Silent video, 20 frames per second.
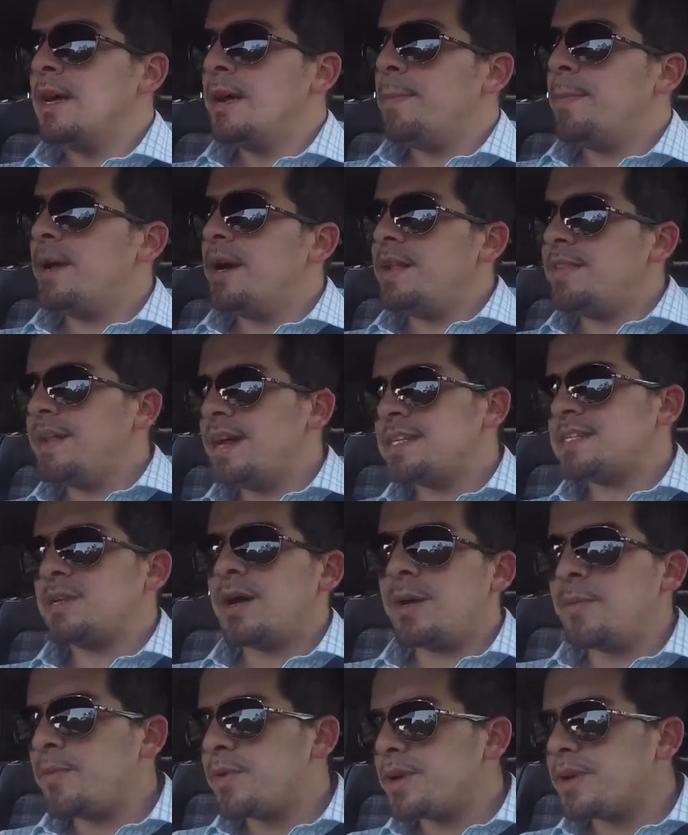But that's
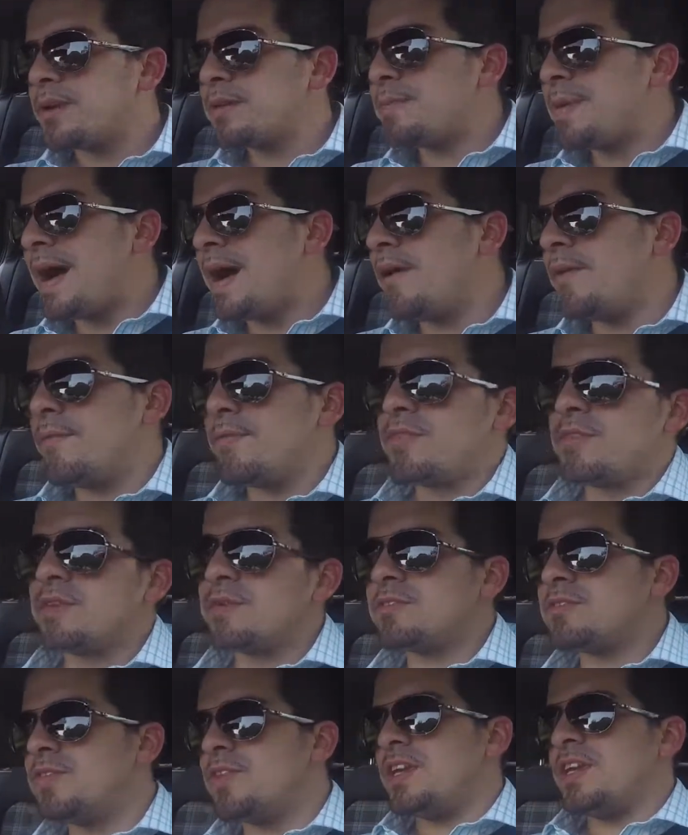not what it is about.
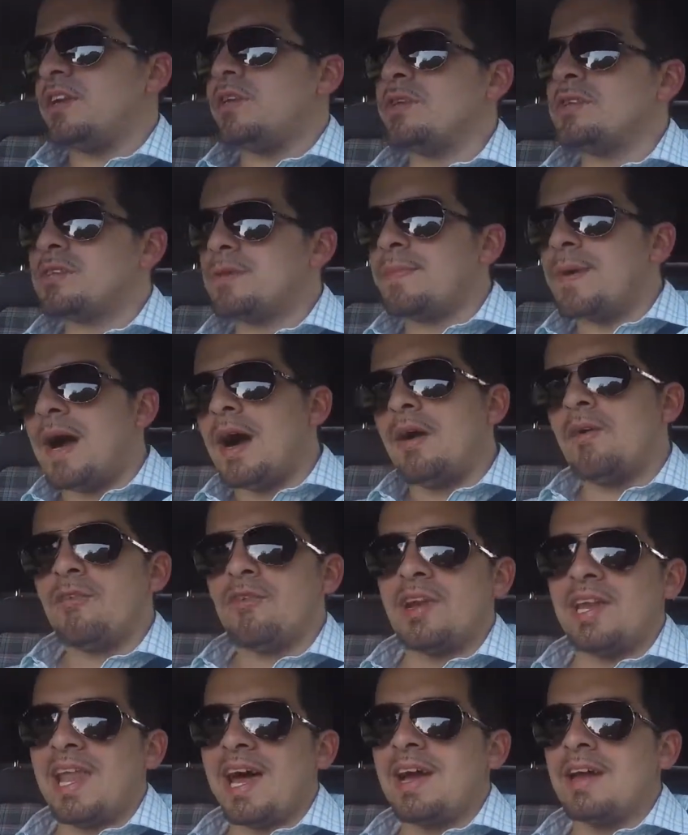This video is about
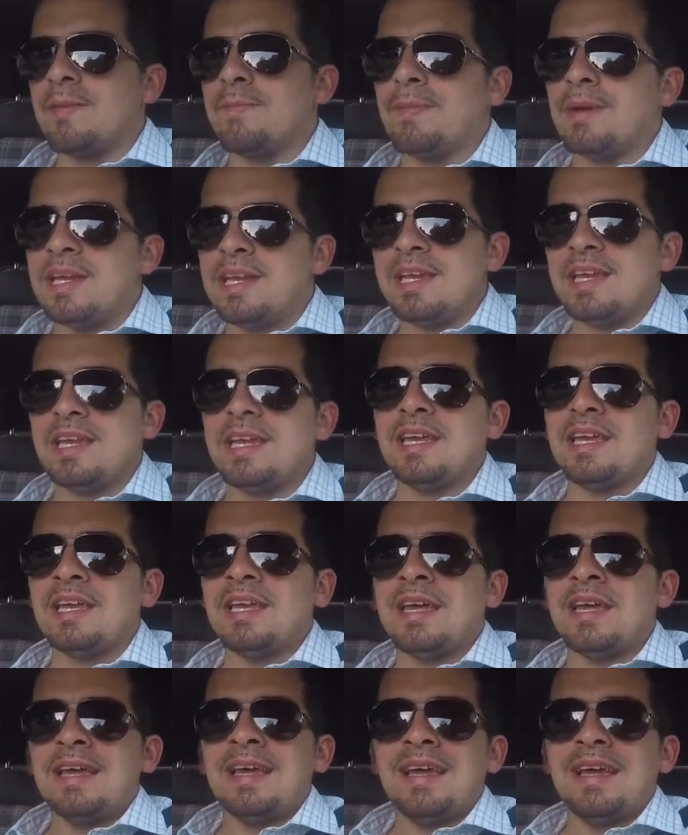reliability